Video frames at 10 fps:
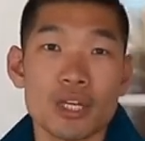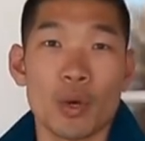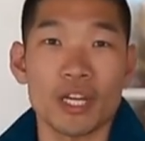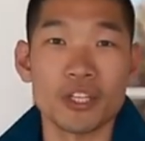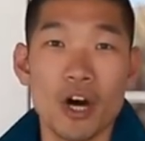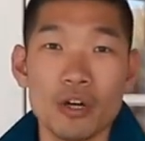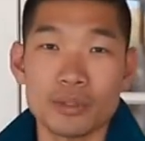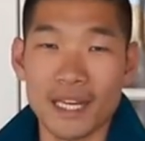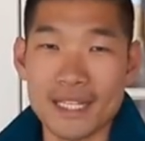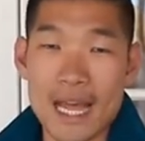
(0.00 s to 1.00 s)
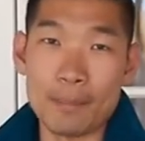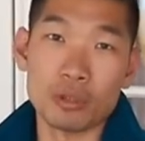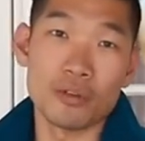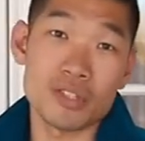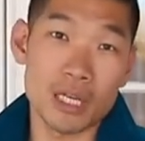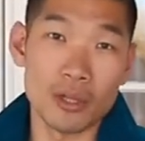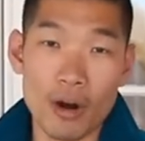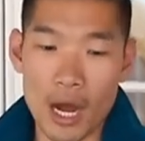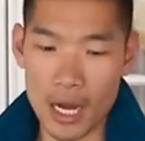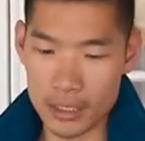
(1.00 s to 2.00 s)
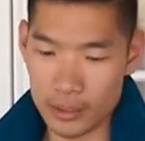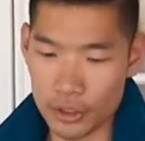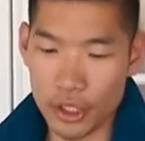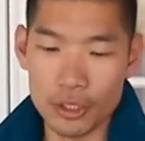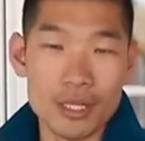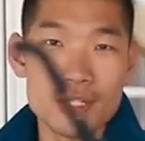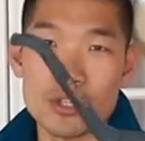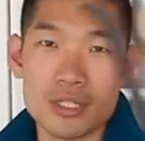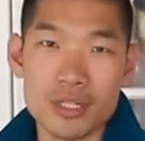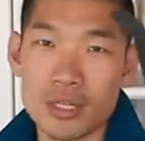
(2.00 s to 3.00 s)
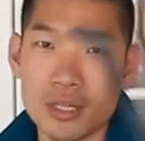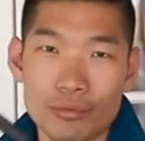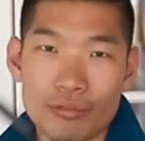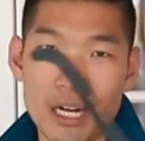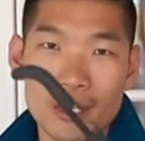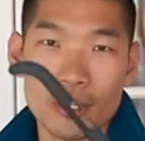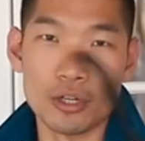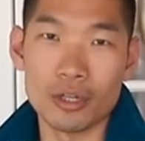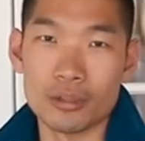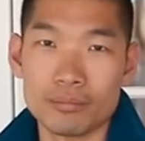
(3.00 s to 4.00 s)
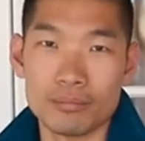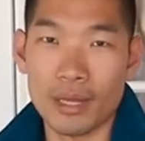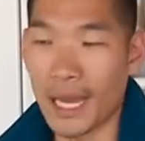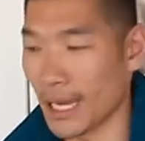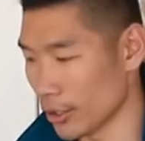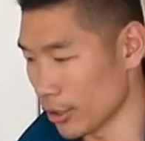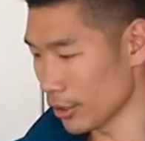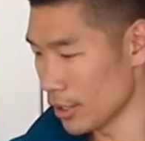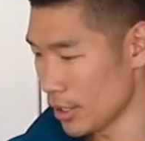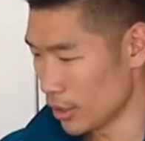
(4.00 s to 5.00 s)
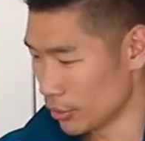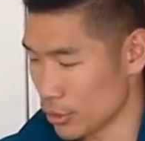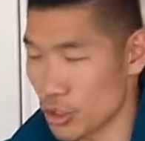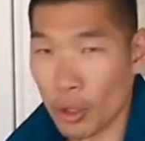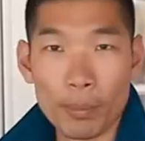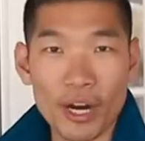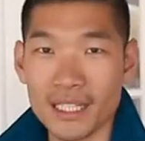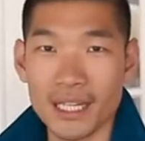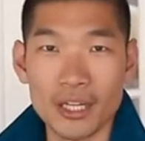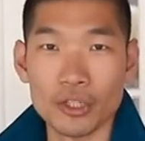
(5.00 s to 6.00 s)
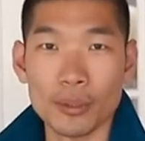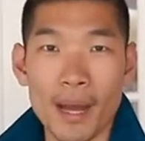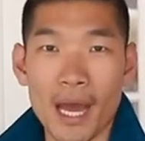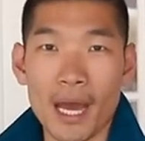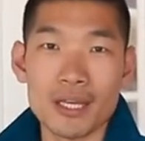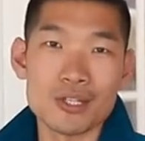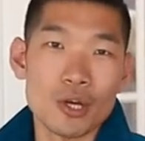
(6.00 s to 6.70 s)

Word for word: A quick note, the example of Saint Laurent, you know, it's just a regular hanger, there's no branding on the bag.